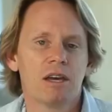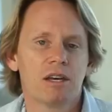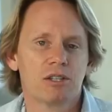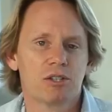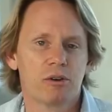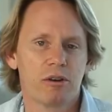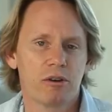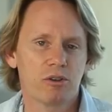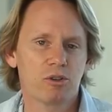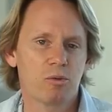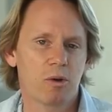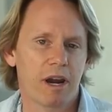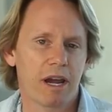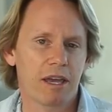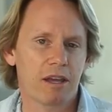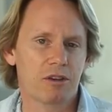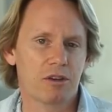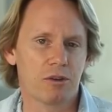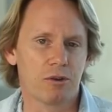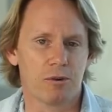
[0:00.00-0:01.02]
So here's what I
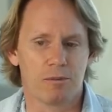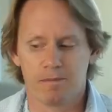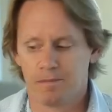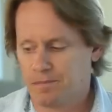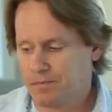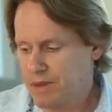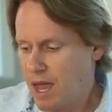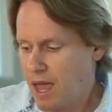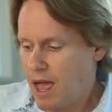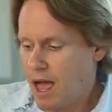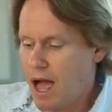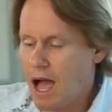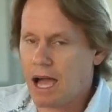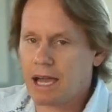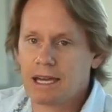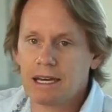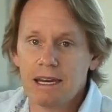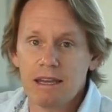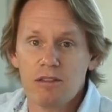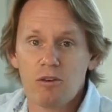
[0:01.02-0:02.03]
could do. I
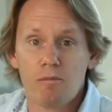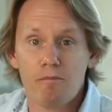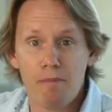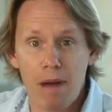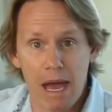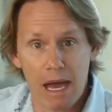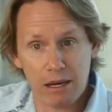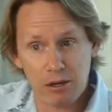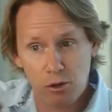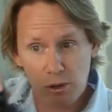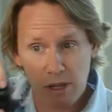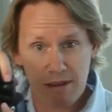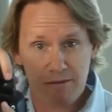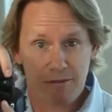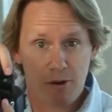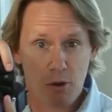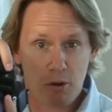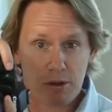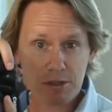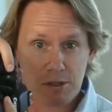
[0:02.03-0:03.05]
could either manually
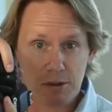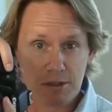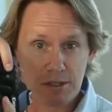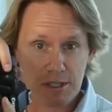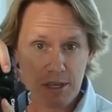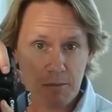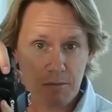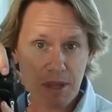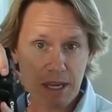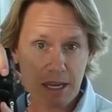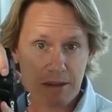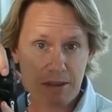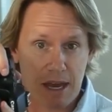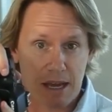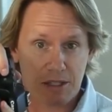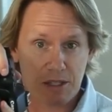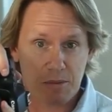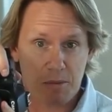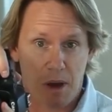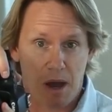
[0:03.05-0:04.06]
focus on something at
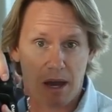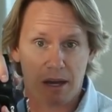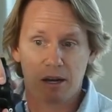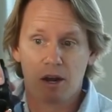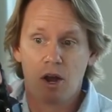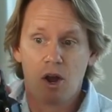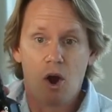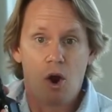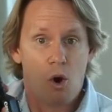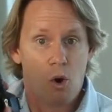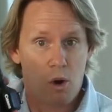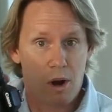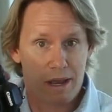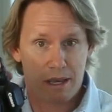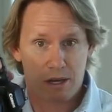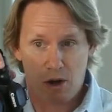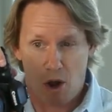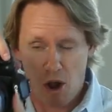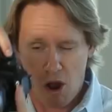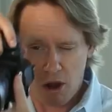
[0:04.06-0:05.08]
that spot, or I
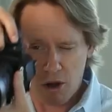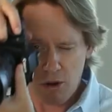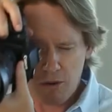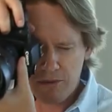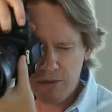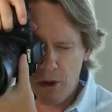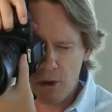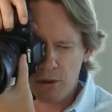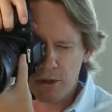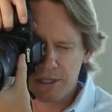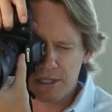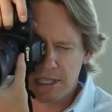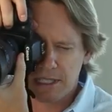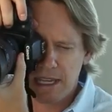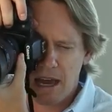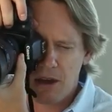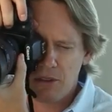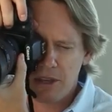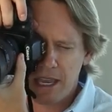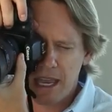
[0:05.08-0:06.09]
could autofocus,
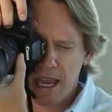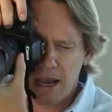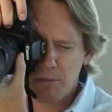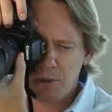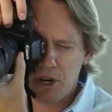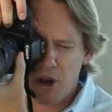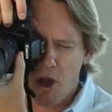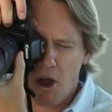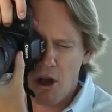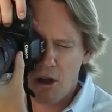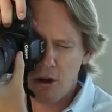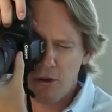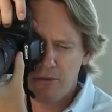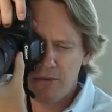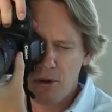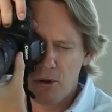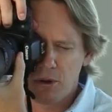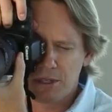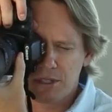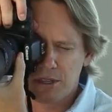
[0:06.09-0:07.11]
allow the camera to
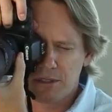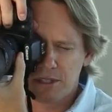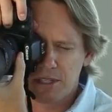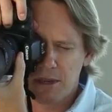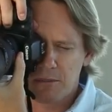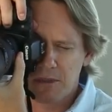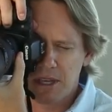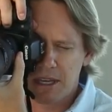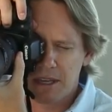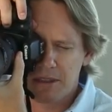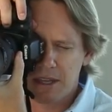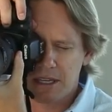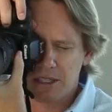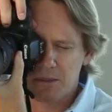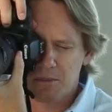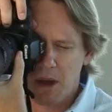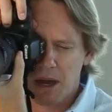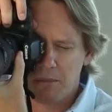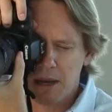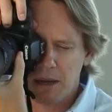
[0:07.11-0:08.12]
autofocus on something at that
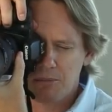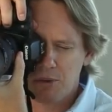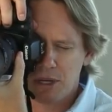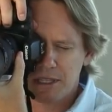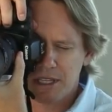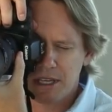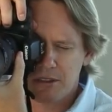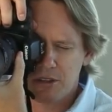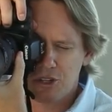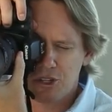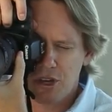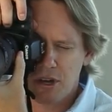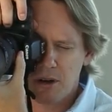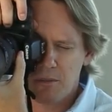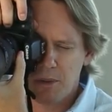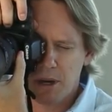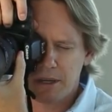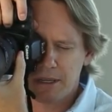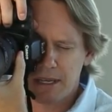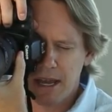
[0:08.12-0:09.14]
spot by pressing the shutter
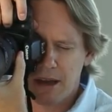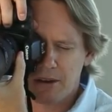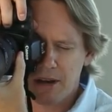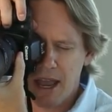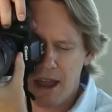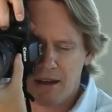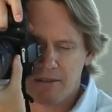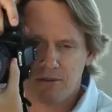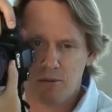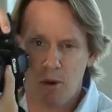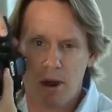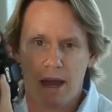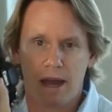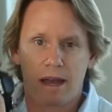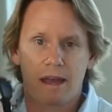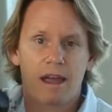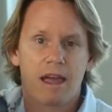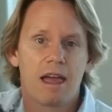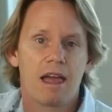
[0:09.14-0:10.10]
button down halfway.